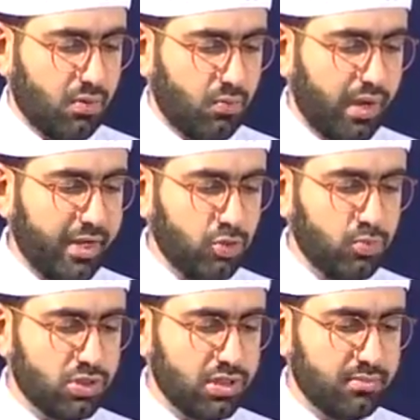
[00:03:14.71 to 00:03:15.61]
why do
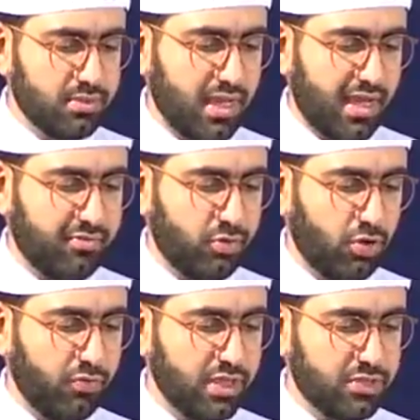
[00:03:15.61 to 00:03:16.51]
Muslims have
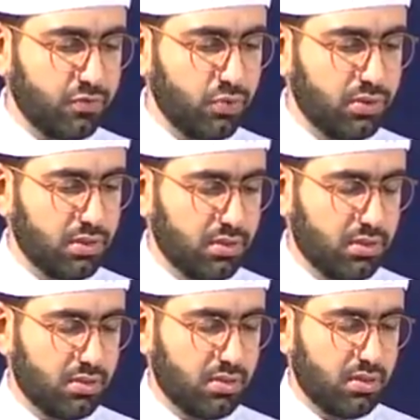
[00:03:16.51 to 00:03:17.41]
non-veg food?
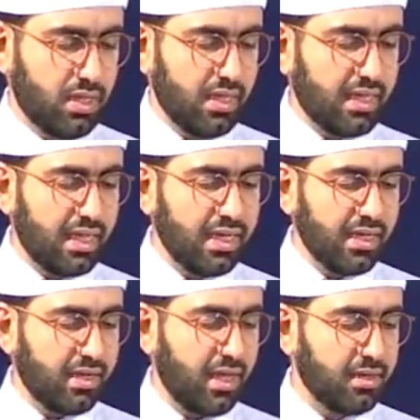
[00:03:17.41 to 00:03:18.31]

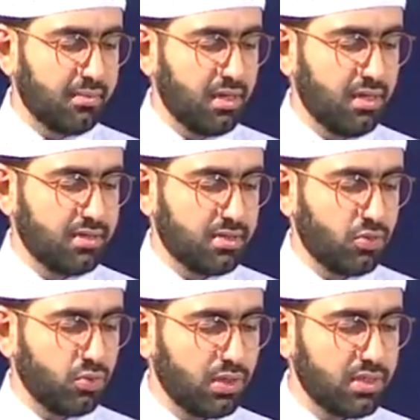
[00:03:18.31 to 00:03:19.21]
Killing an animal is a
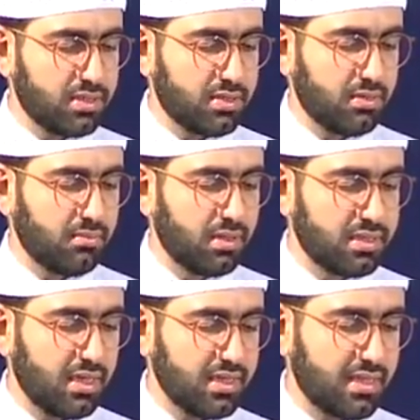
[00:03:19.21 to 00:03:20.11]
ruthless,
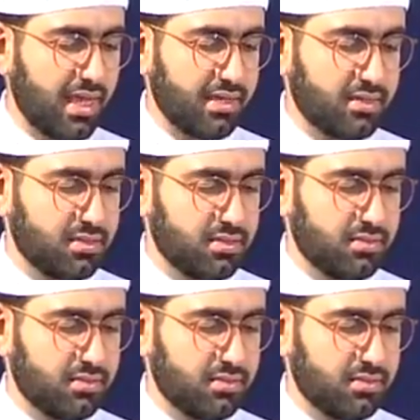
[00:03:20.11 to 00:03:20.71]
merciless act.